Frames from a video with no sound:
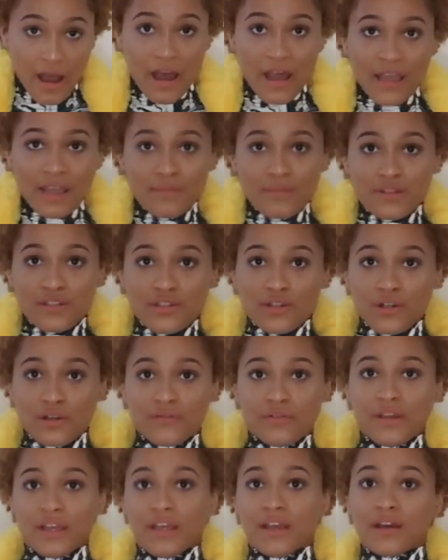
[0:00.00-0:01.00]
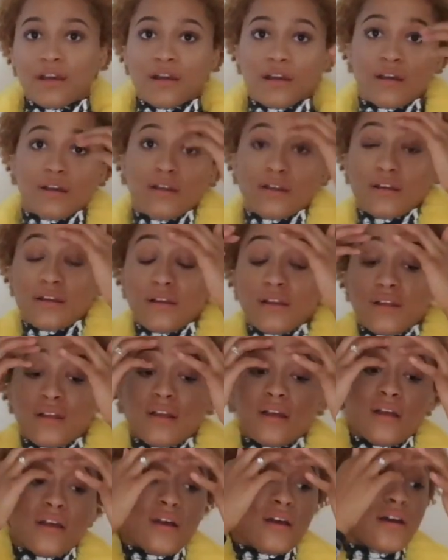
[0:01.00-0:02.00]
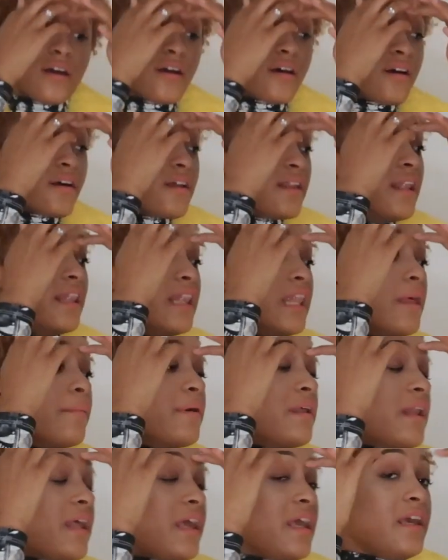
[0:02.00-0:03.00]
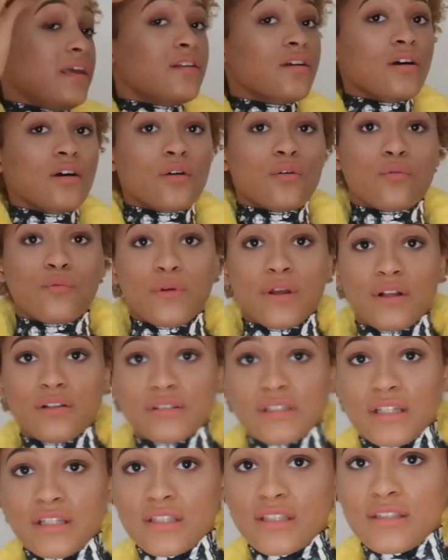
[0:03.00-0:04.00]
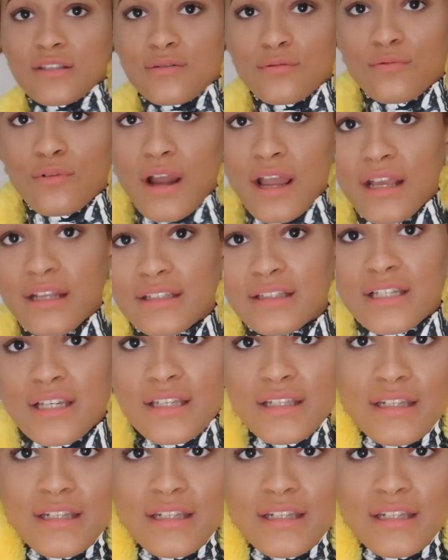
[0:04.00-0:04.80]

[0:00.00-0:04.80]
I am serving lemonade realness right